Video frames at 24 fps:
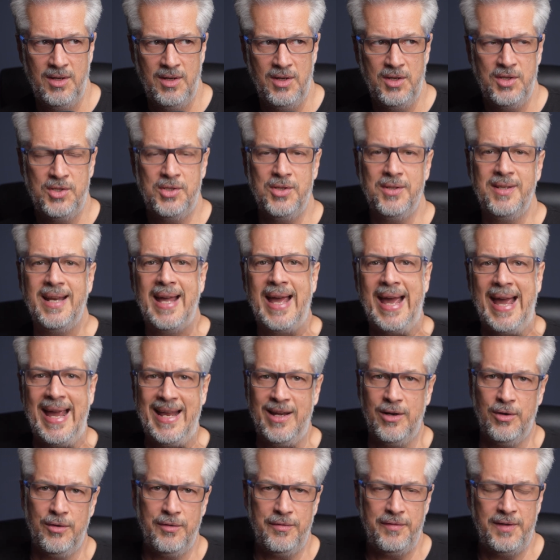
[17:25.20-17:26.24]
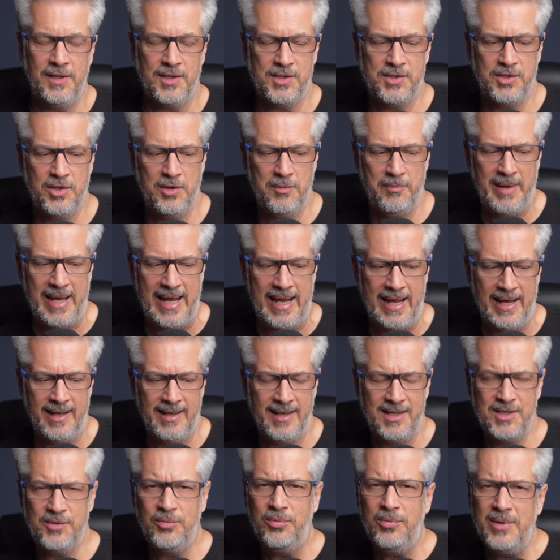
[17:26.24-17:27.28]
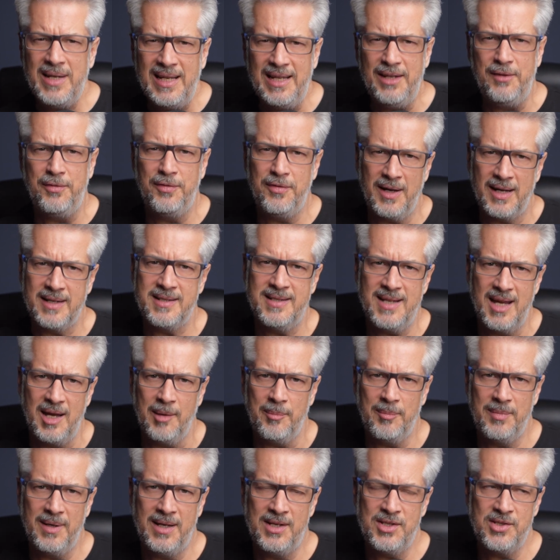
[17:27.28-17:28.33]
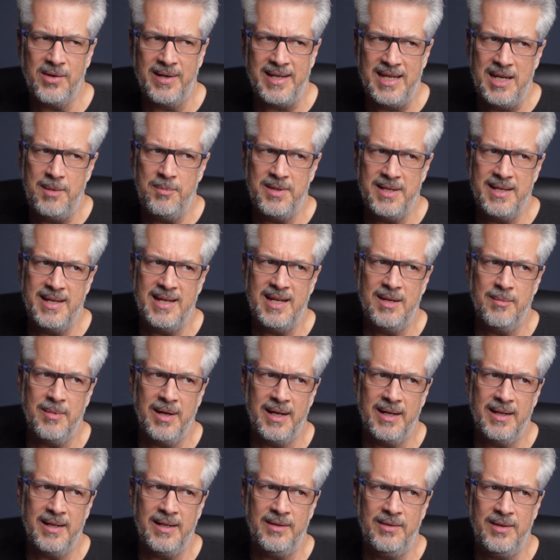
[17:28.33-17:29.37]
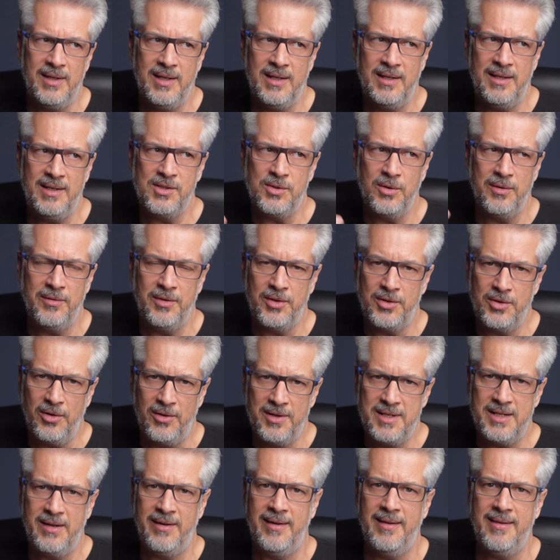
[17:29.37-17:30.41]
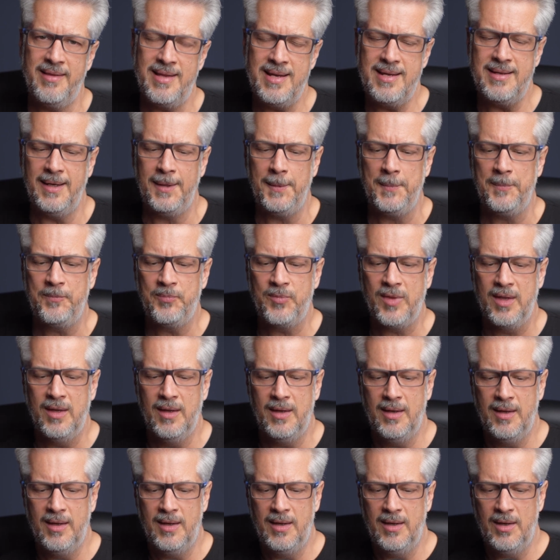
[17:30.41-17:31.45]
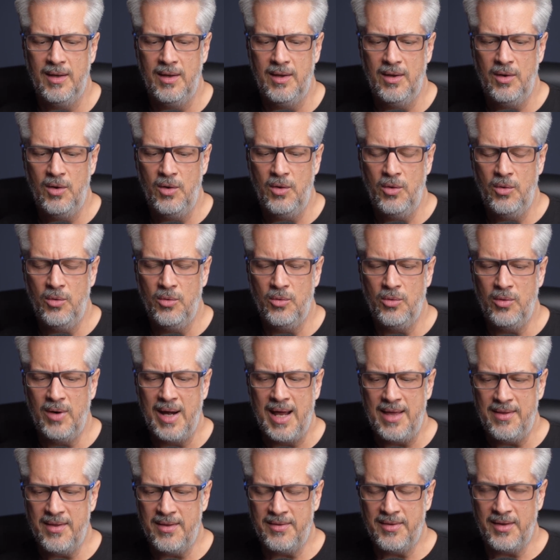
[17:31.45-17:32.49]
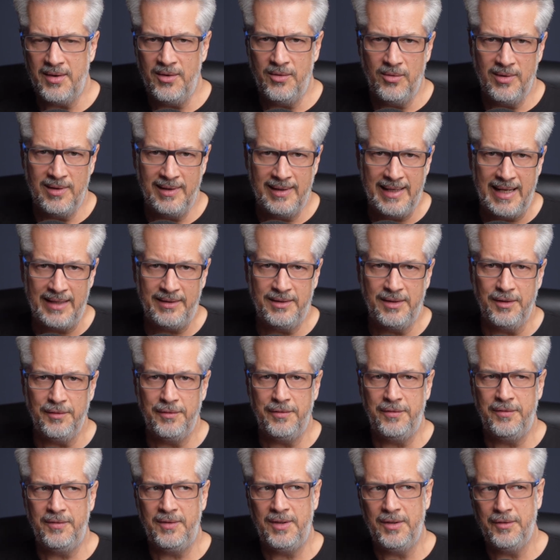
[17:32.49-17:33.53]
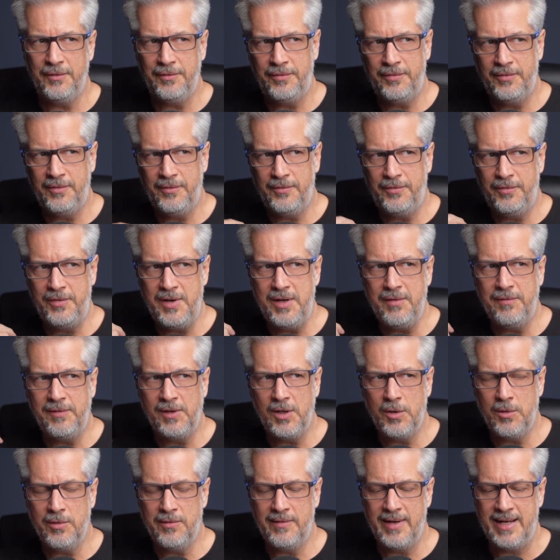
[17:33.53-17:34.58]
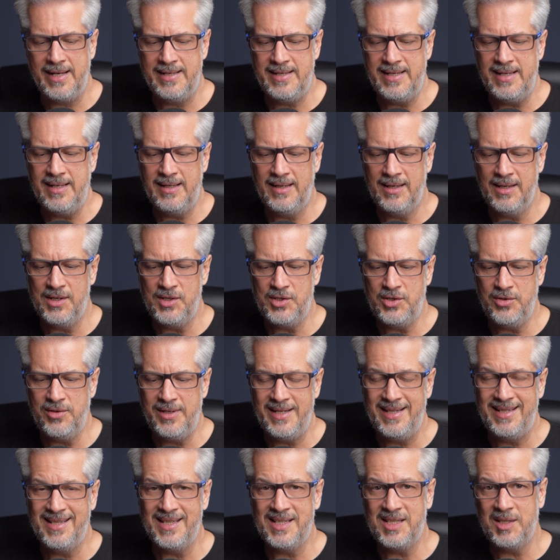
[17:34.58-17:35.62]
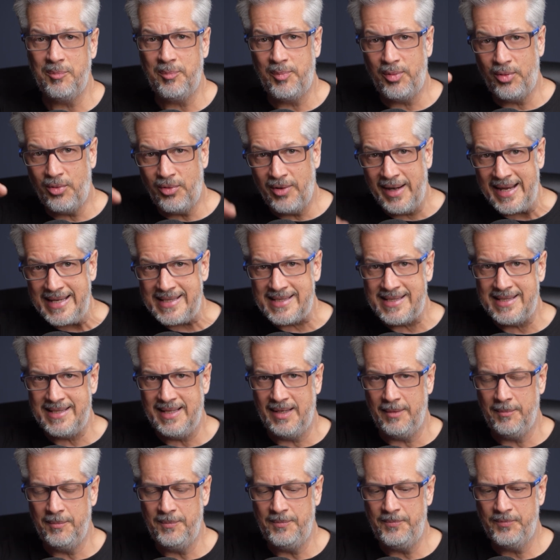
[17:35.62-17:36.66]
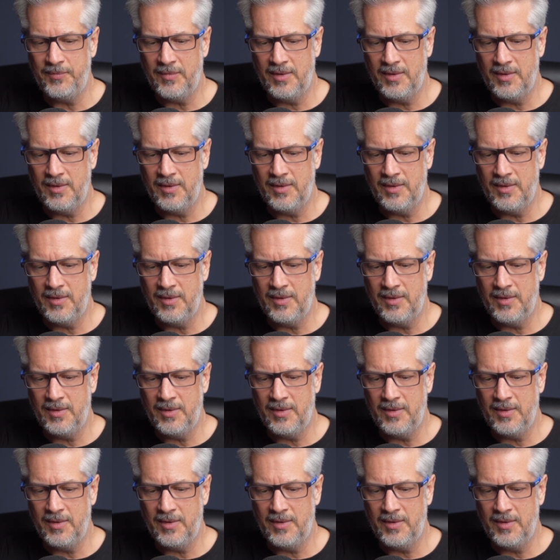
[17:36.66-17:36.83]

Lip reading: so that I don't feel so bad? It's really fucked up. And so I keep thinking about in this sort of authoritarian thinking, rather than let the free flow of ideas, you need to suppress them